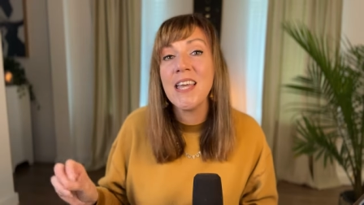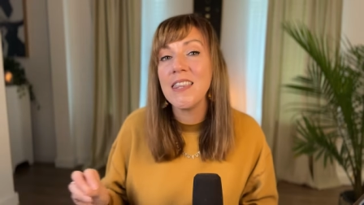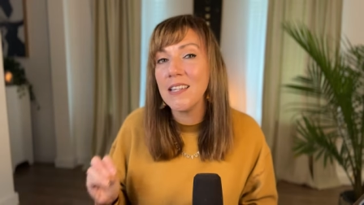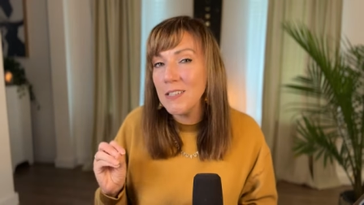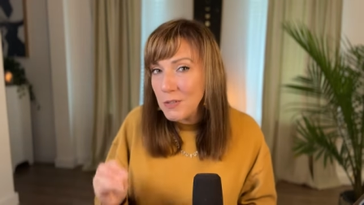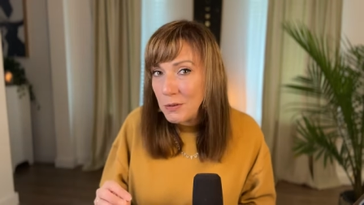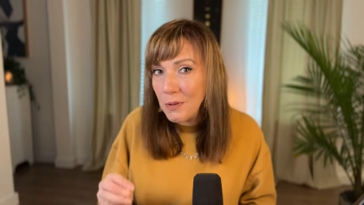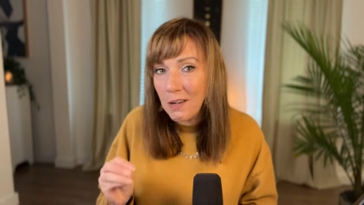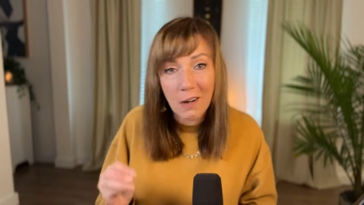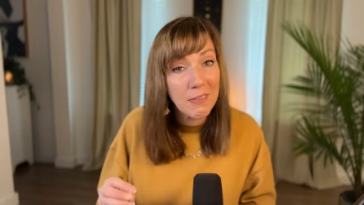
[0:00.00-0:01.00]
then you
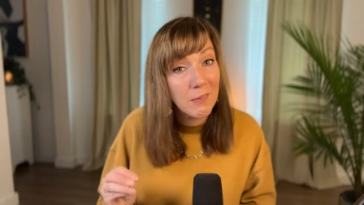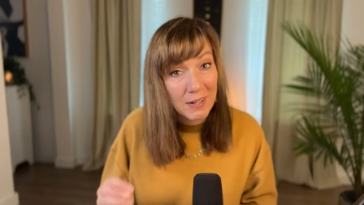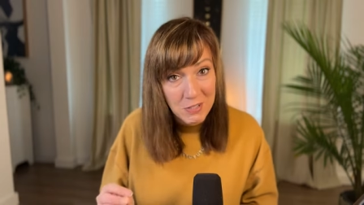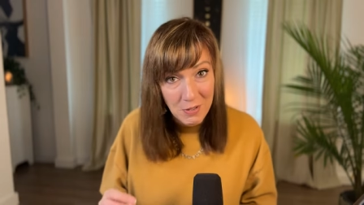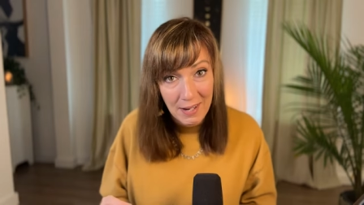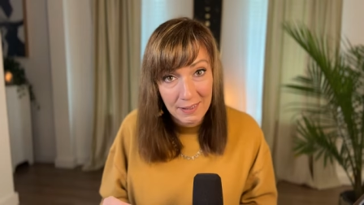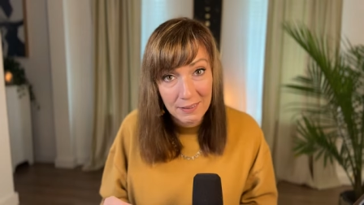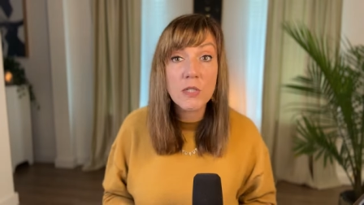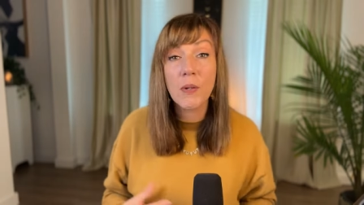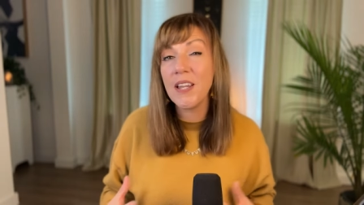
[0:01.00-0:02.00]
are on the right track.
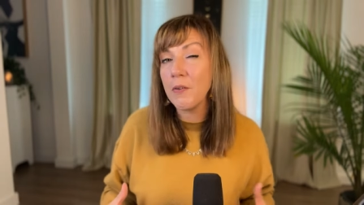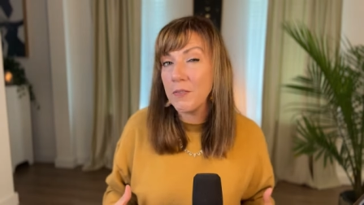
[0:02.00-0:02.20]
So another